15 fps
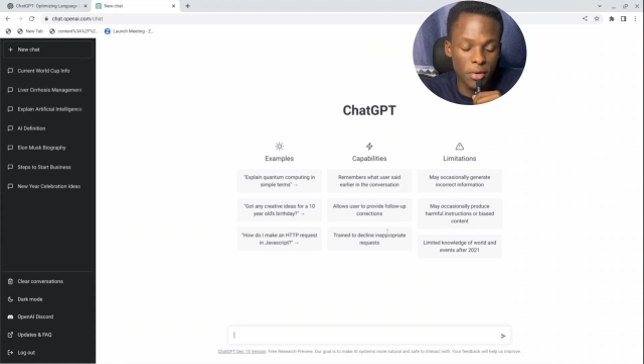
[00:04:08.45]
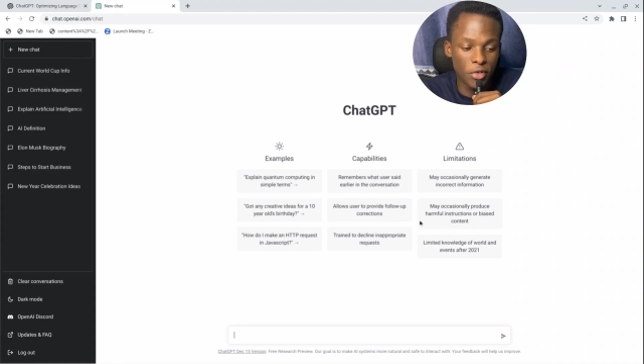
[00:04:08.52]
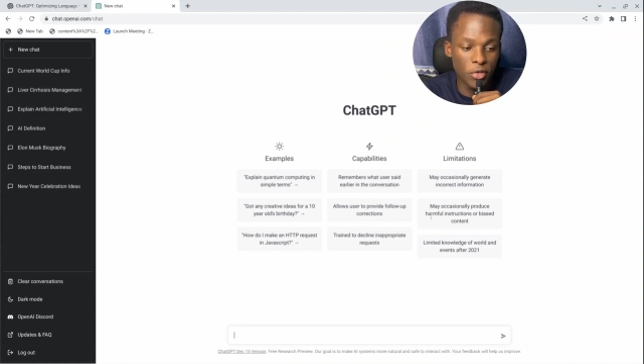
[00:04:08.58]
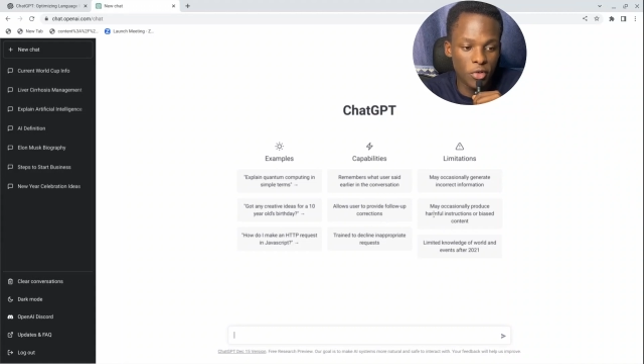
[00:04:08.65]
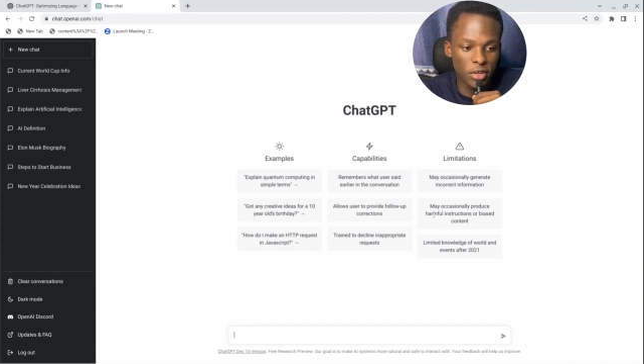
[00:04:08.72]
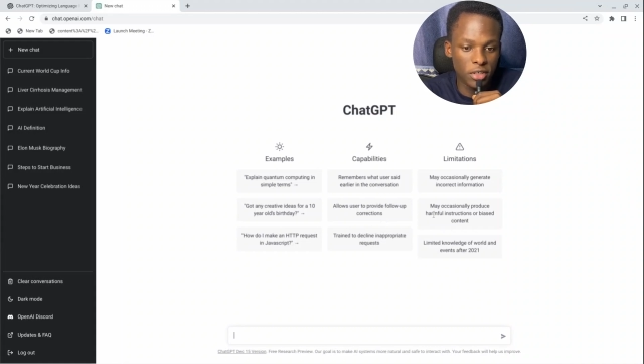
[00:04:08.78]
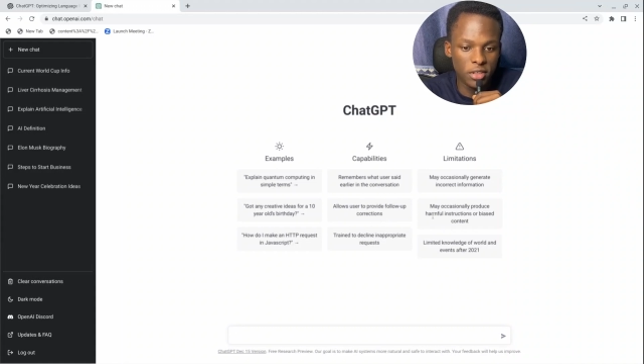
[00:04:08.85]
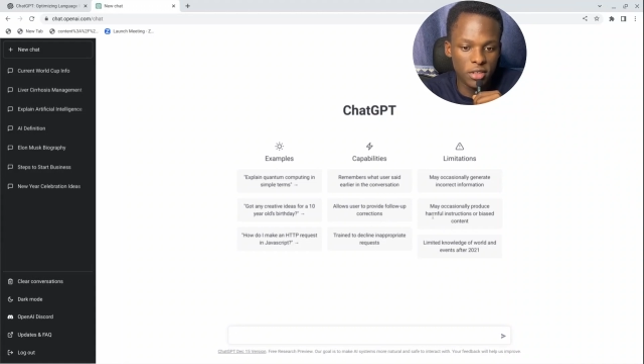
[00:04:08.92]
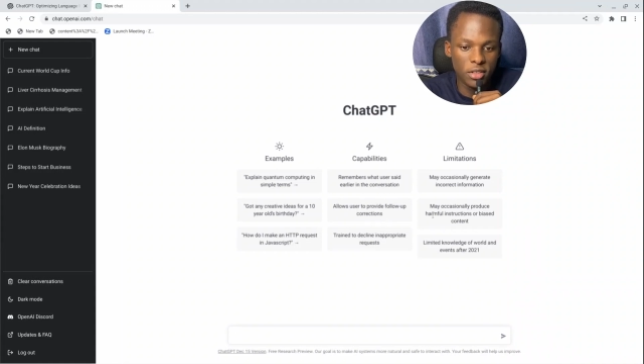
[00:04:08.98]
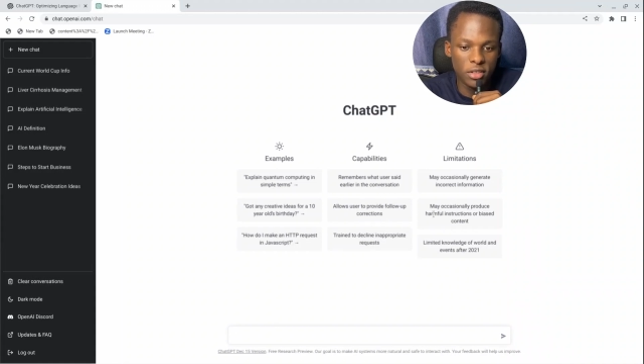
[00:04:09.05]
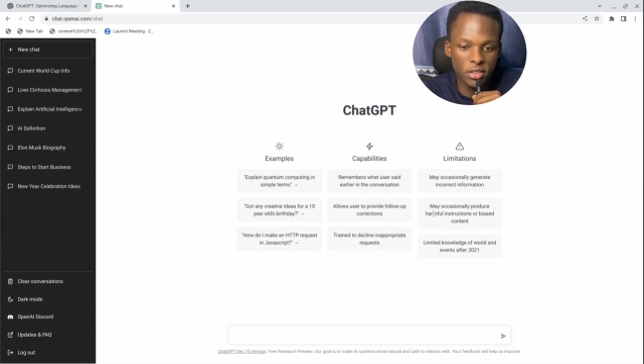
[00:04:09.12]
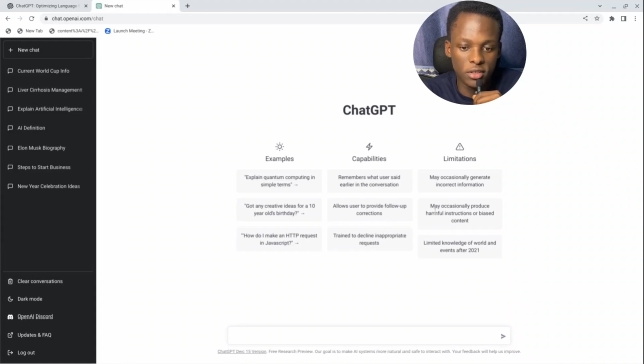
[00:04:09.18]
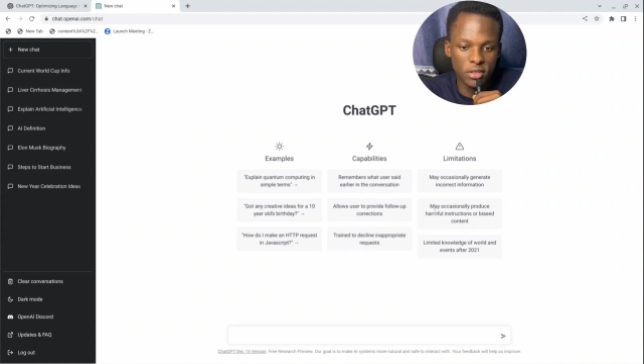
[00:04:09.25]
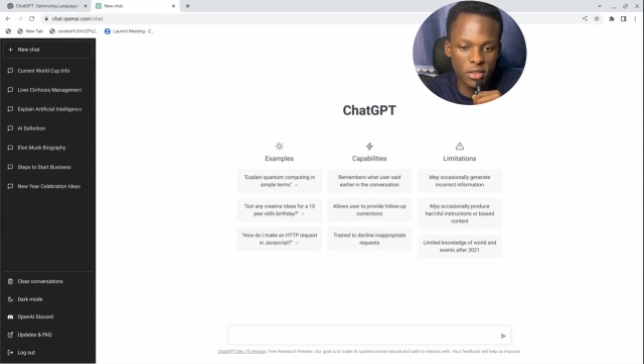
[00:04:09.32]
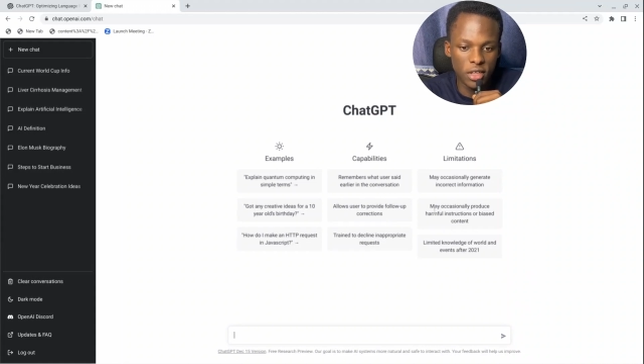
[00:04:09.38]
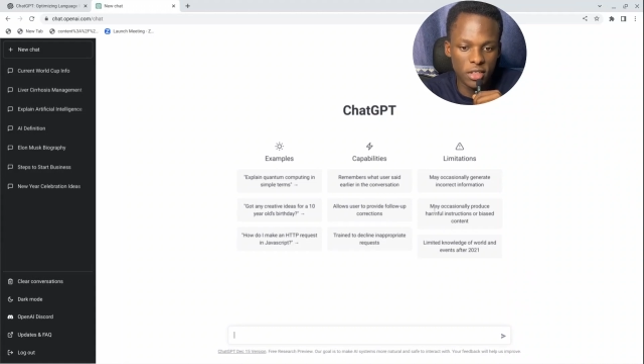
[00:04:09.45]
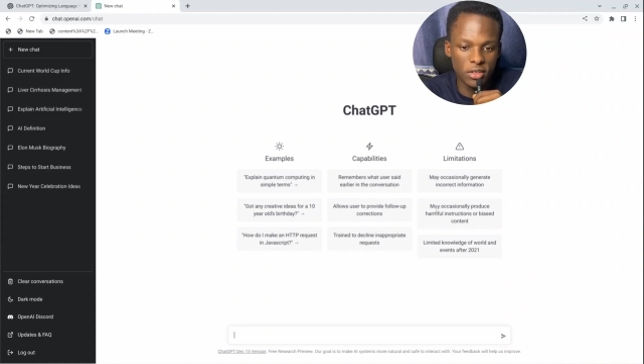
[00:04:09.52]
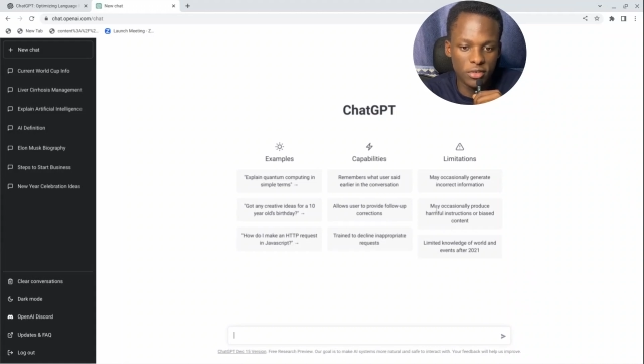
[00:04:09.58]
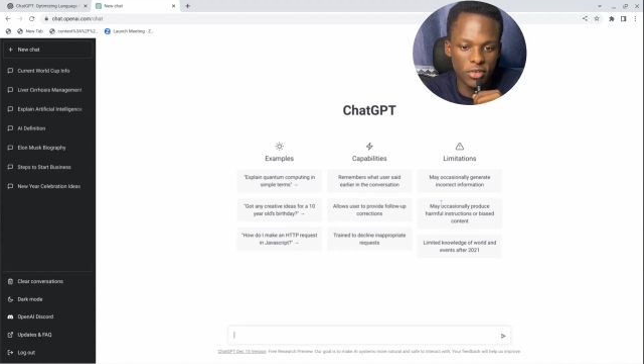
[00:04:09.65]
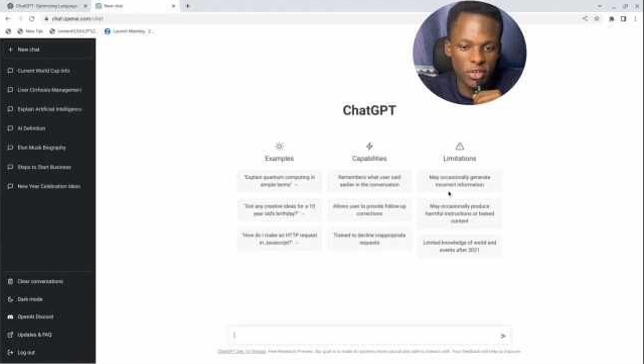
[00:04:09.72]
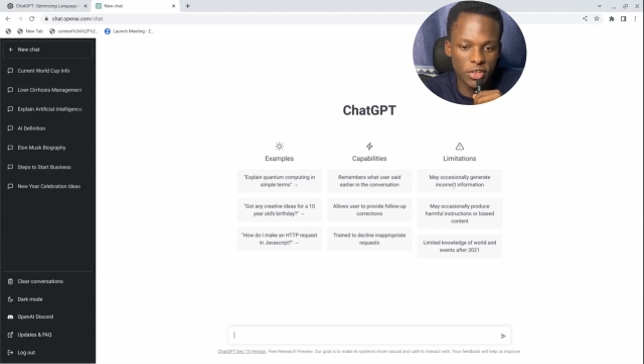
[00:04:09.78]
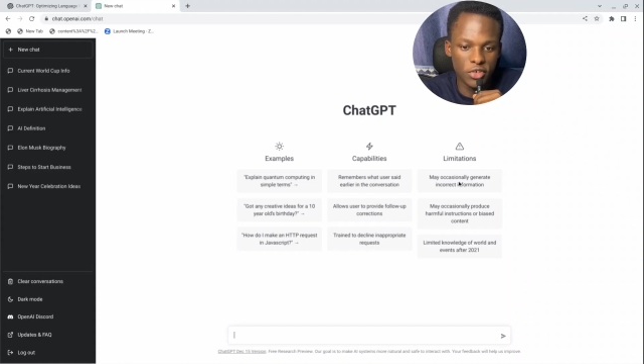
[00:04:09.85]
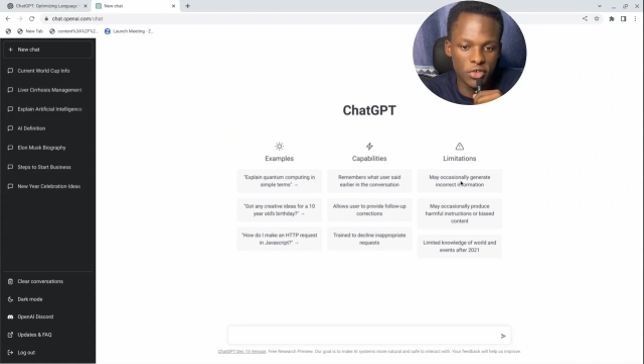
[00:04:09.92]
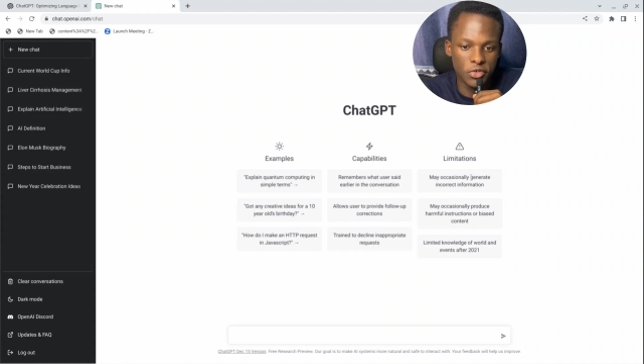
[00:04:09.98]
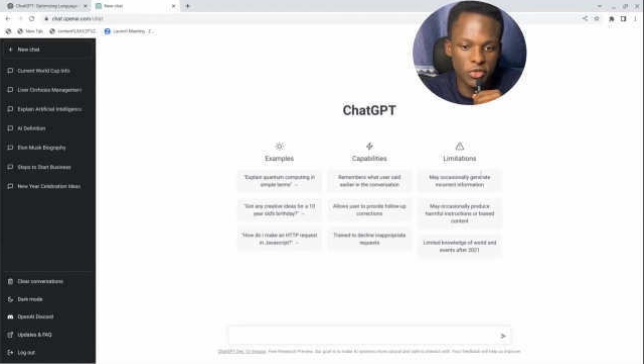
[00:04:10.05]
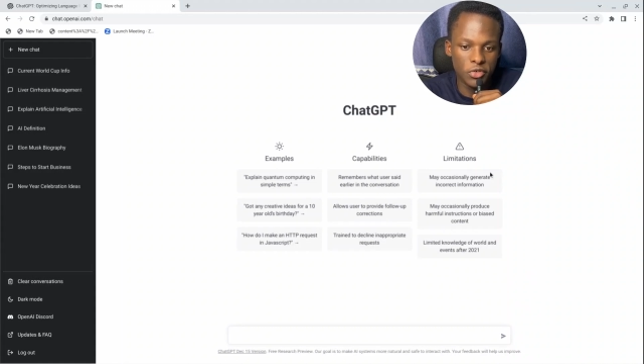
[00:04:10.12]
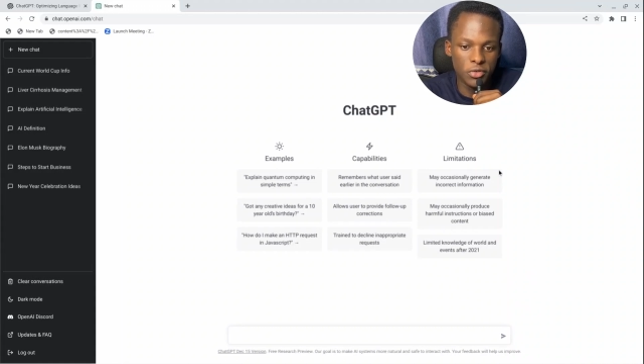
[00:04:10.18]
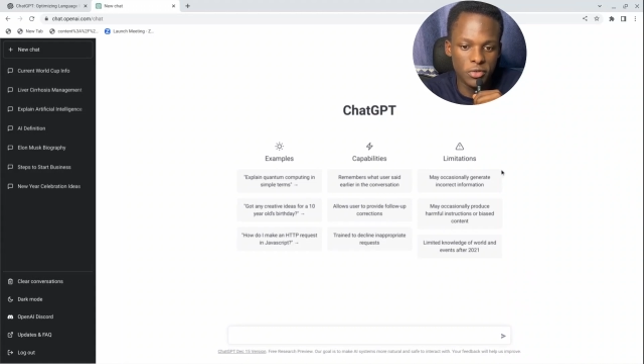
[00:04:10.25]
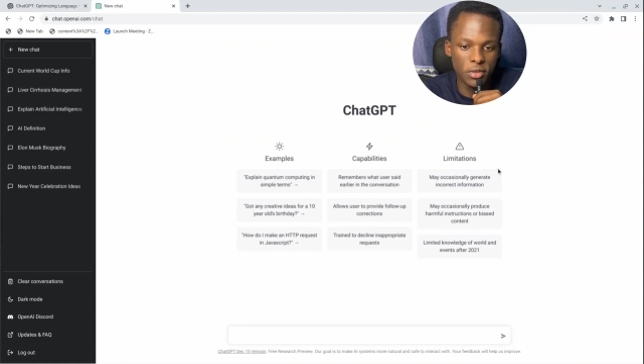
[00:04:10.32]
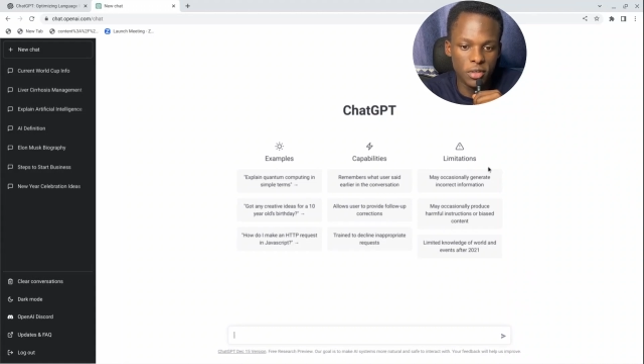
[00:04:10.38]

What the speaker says: requests. That's very true.